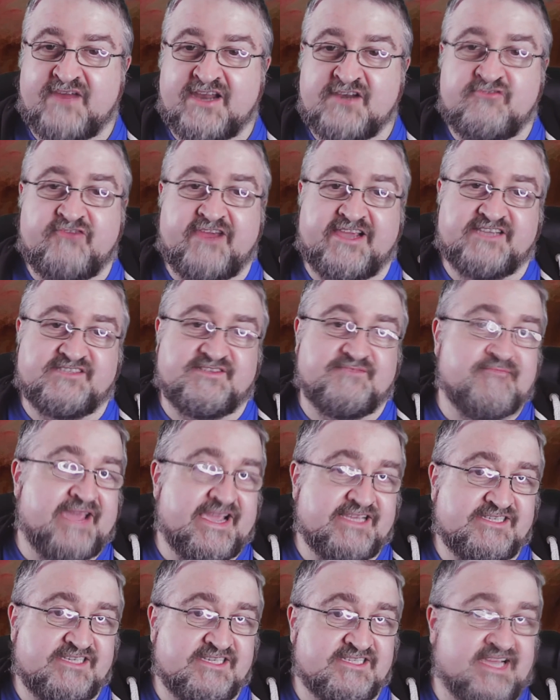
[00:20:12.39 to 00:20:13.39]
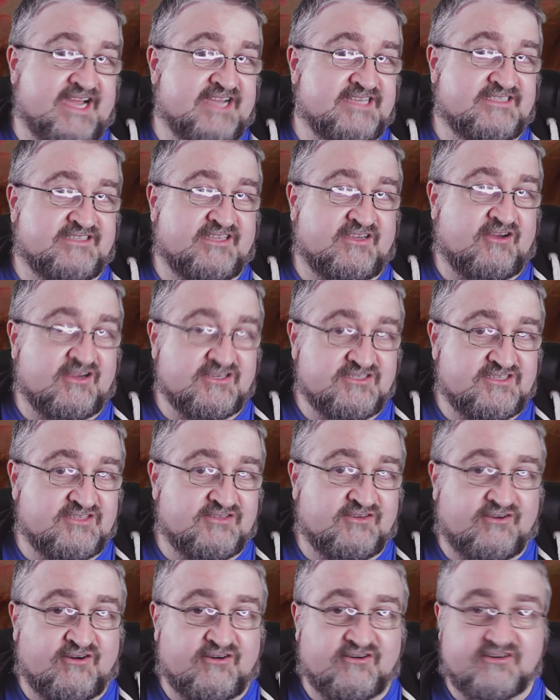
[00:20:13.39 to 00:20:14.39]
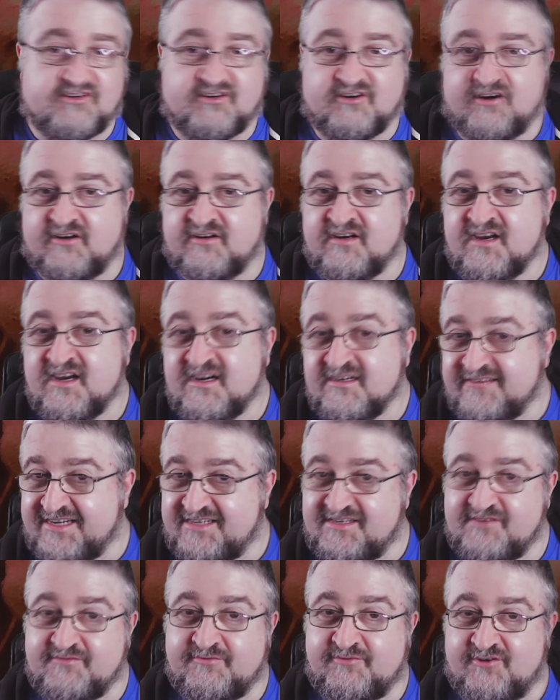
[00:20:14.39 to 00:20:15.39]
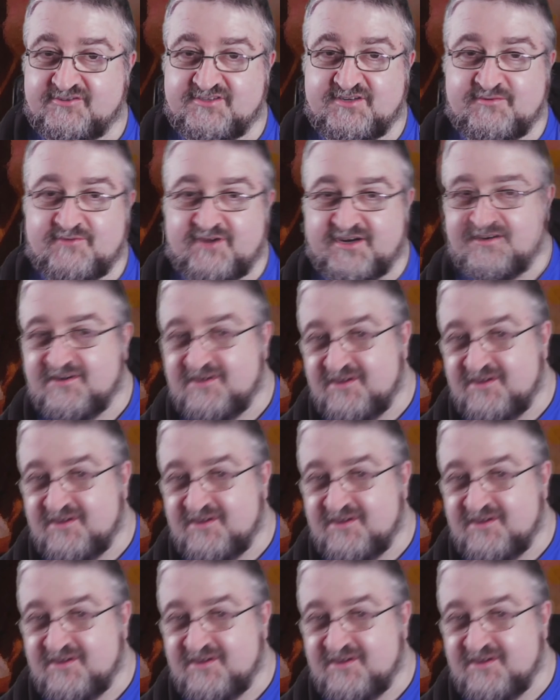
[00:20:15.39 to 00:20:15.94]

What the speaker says: interest and messes as like Hudson Hawk or 1941.